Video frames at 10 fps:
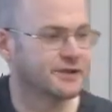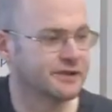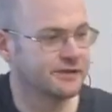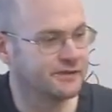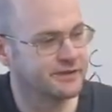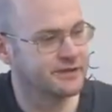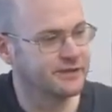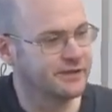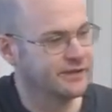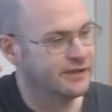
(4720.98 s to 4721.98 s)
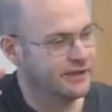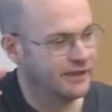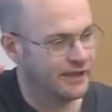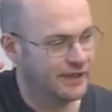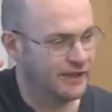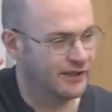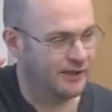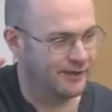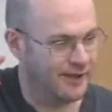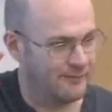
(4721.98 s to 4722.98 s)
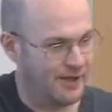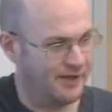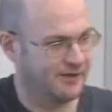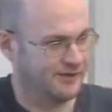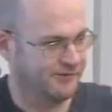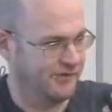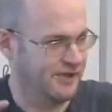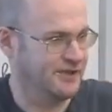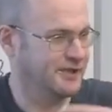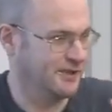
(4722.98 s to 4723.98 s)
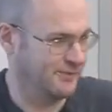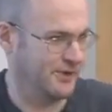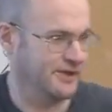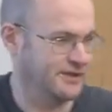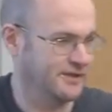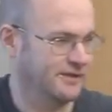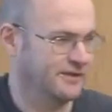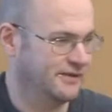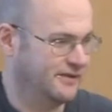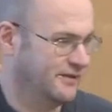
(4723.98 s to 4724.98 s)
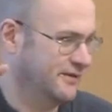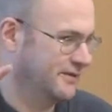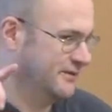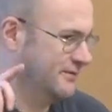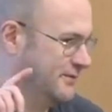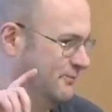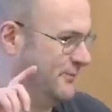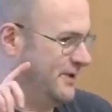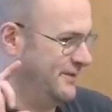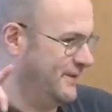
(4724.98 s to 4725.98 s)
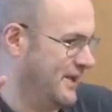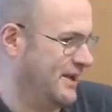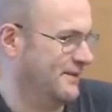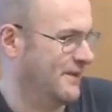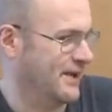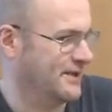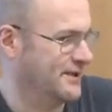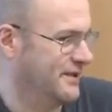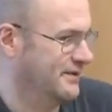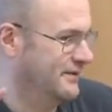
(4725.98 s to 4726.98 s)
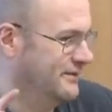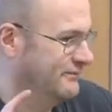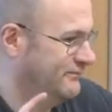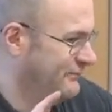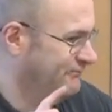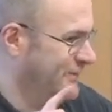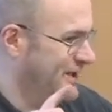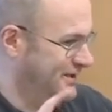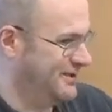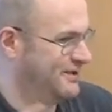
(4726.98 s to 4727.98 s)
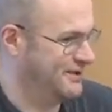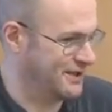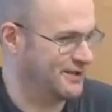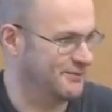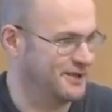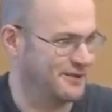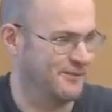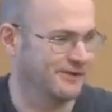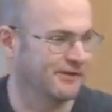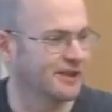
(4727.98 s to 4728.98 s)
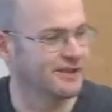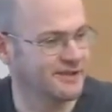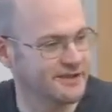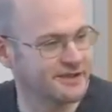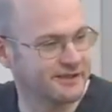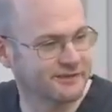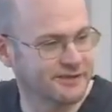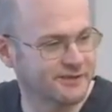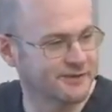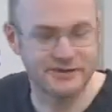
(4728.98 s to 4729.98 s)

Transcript: I use. Uh, and that meant I can reinterpret the forgetting factor and it turns out to be something related to the signal to noise